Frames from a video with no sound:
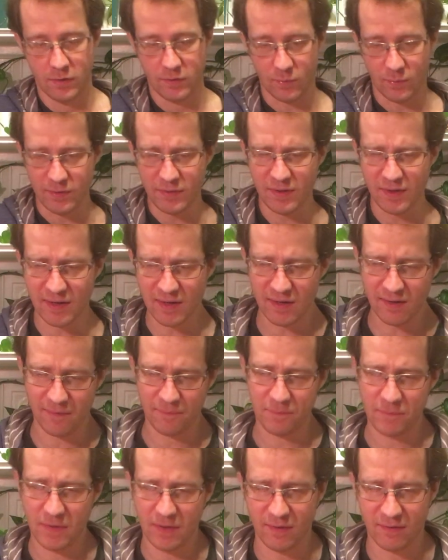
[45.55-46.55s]
The one thing
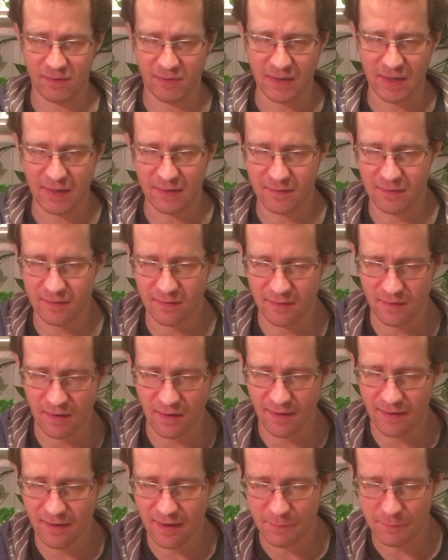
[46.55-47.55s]
is that
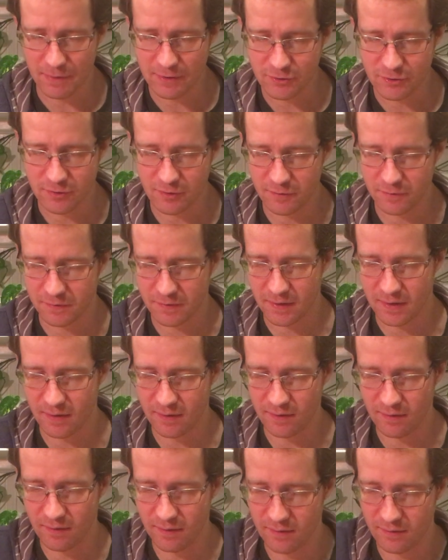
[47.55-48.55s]
I'm not sure if
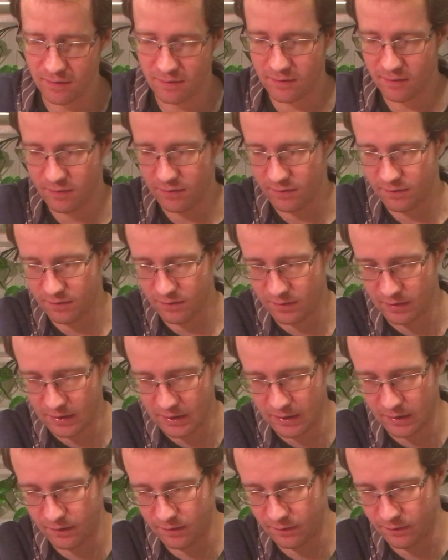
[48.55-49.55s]
like
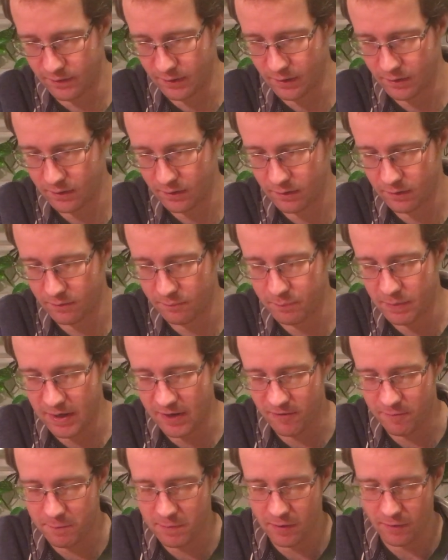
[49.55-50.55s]
their
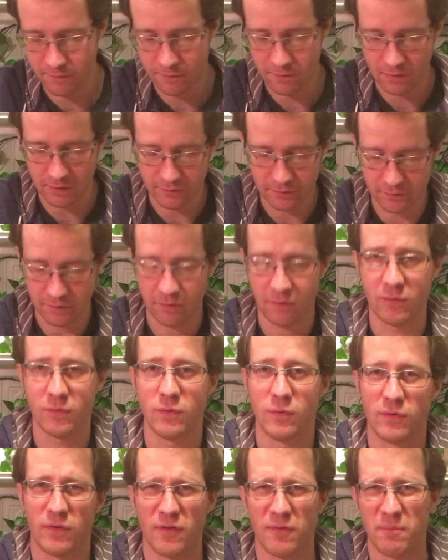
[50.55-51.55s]
base beer for all of the
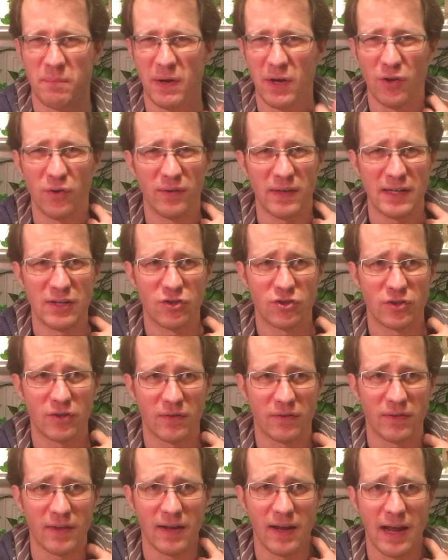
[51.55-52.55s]
Seuls is barrel-aged,
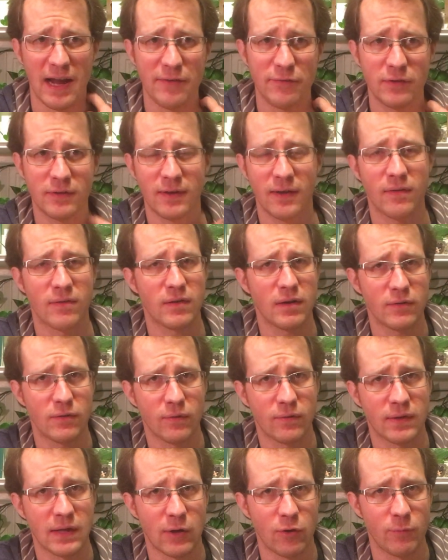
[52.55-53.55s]
because they advertise
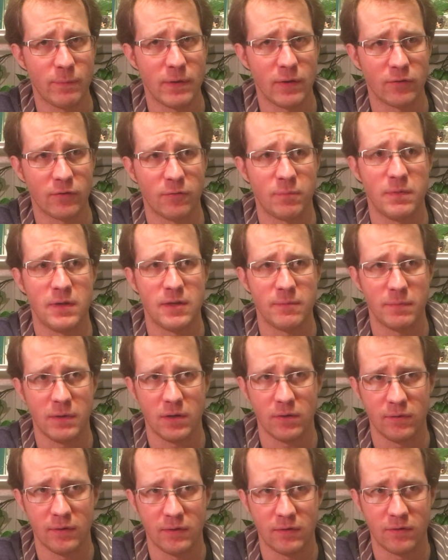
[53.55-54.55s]
other sour beers as being
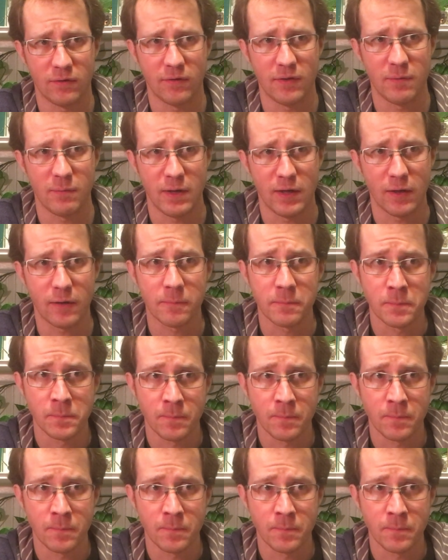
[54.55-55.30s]
barrel-aged that they make.